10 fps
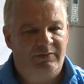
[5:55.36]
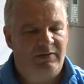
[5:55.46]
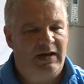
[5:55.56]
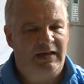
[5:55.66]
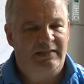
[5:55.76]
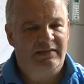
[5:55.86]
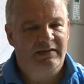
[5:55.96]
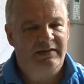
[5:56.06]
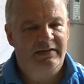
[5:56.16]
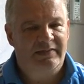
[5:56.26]
write.
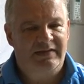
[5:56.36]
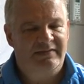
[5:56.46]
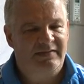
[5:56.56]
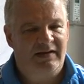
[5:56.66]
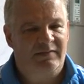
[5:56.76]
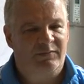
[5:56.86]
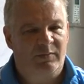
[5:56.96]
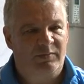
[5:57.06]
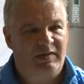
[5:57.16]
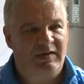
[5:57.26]
They start
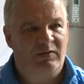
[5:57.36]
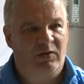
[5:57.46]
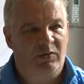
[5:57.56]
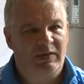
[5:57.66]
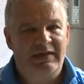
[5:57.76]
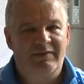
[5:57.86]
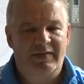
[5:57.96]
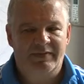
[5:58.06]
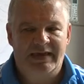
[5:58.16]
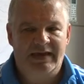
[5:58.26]
from zero,
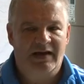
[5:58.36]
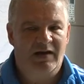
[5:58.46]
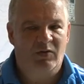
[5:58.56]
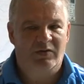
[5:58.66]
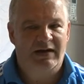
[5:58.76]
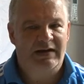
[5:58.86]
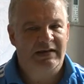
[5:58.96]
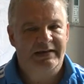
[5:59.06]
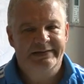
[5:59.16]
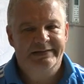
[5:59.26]
even they are
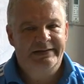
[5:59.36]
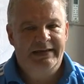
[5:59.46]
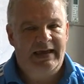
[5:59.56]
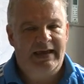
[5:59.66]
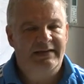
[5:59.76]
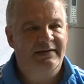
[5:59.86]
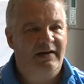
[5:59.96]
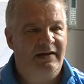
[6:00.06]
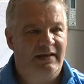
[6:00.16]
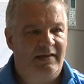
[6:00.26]
already
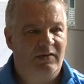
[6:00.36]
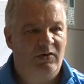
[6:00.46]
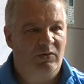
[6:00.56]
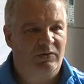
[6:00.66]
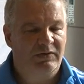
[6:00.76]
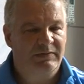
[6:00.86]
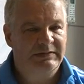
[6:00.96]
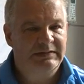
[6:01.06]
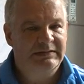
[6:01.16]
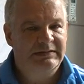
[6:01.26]
8-9 years old.
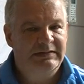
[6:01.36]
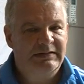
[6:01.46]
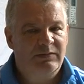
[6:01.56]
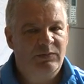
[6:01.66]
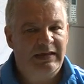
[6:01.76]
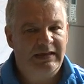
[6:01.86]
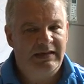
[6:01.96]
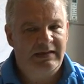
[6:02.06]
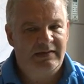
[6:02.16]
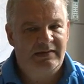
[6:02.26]

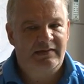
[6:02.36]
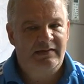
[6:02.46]
We